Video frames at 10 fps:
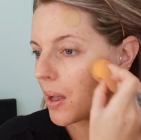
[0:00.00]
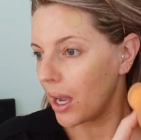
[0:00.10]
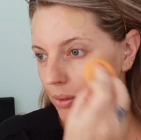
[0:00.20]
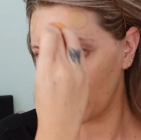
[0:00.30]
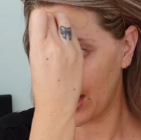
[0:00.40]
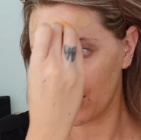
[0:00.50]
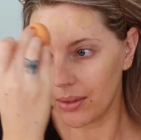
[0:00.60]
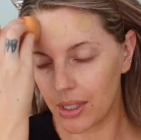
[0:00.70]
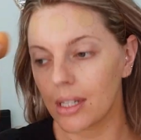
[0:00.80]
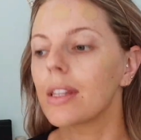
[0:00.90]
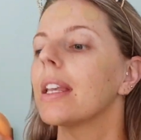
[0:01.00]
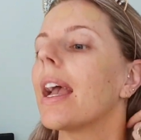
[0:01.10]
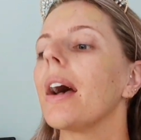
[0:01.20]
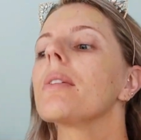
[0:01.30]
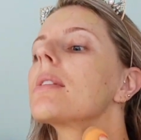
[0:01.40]
around the
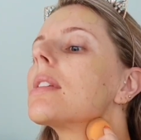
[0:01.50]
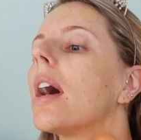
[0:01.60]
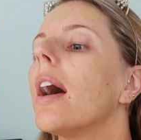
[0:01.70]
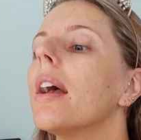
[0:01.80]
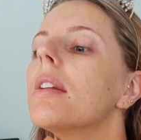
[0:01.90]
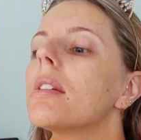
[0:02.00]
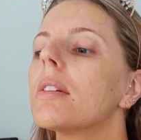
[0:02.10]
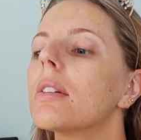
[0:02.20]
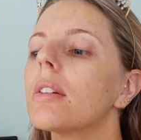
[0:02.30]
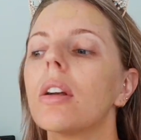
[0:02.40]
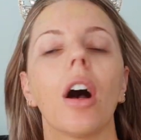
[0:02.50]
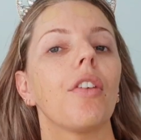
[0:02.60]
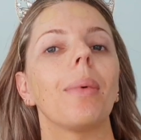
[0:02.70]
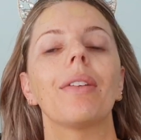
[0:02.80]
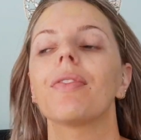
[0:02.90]
outside
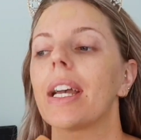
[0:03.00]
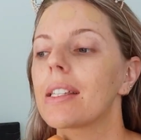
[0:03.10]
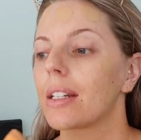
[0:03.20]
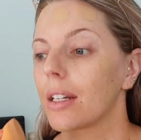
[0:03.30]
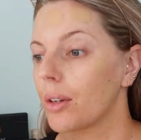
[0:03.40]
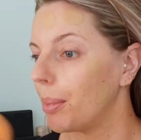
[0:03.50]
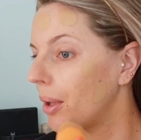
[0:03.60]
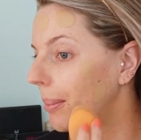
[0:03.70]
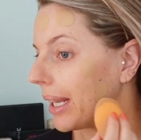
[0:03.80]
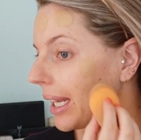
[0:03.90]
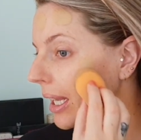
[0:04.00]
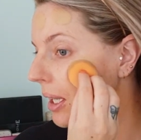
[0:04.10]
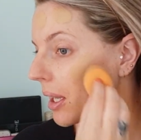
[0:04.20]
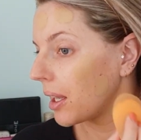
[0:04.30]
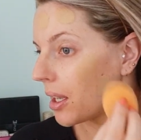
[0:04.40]
of my face and a little bit on my neck,
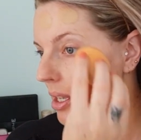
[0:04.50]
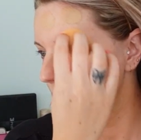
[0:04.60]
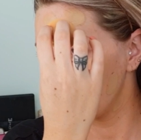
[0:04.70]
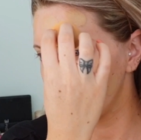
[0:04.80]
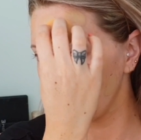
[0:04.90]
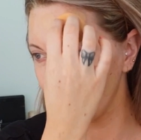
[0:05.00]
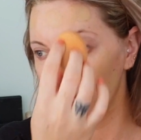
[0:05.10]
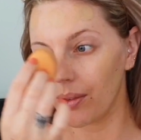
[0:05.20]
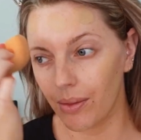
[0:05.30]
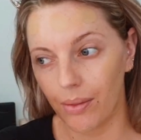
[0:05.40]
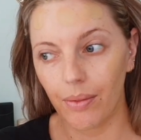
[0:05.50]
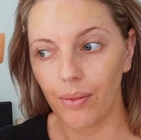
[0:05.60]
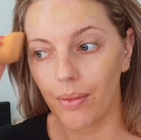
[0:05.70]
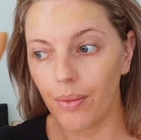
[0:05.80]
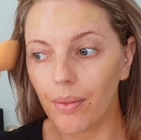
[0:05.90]
so
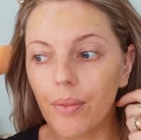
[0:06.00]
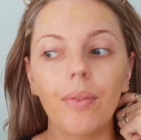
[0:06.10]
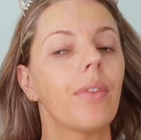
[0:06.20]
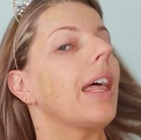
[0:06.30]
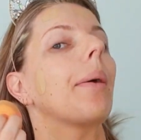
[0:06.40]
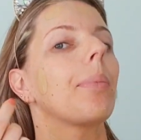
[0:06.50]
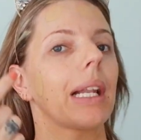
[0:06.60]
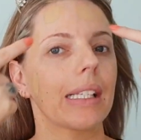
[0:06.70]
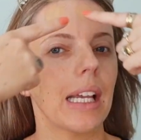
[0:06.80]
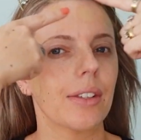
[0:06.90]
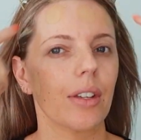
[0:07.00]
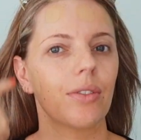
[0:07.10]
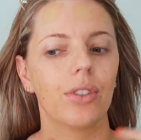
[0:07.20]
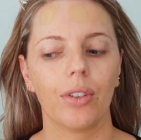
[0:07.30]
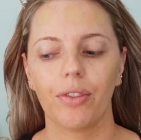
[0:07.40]
that blends out, so I
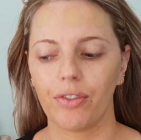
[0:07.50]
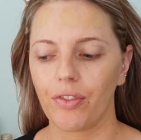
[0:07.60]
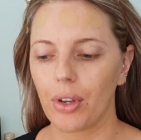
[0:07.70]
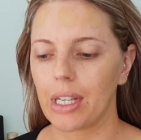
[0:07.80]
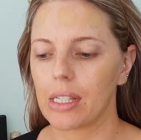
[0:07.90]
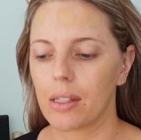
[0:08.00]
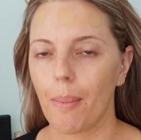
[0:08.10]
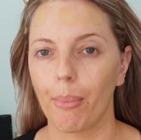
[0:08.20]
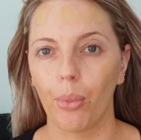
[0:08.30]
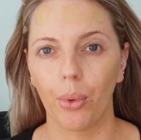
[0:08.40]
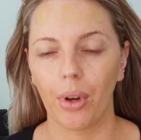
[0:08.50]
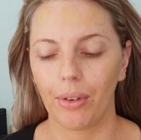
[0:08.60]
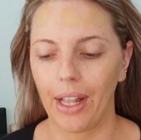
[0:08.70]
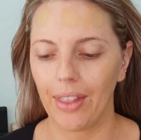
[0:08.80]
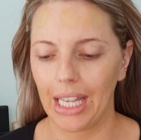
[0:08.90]
sort of focus more
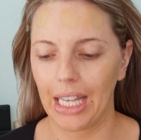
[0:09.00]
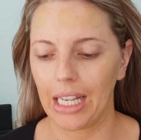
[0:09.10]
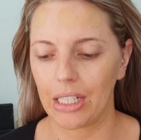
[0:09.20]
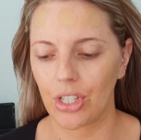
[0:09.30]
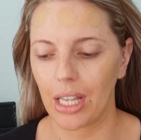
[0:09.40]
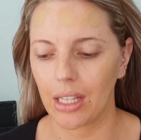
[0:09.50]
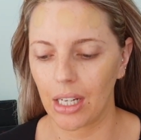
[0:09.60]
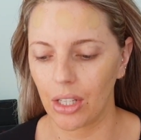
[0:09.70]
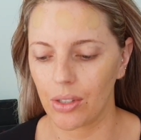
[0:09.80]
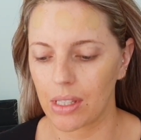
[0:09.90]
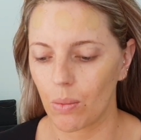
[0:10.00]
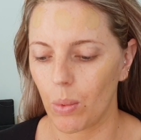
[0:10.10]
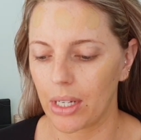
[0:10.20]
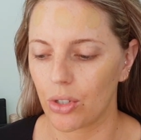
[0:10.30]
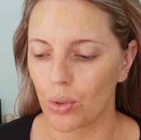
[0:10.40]
around the edge, and then I use the
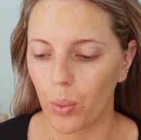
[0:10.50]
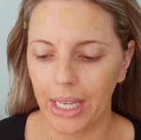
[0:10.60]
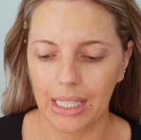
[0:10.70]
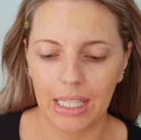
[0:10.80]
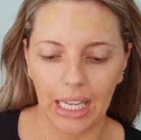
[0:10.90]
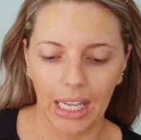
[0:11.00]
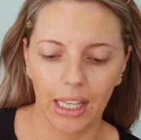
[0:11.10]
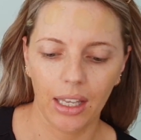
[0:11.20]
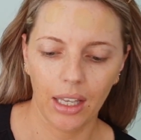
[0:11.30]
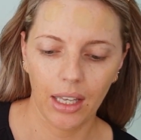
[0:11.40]
120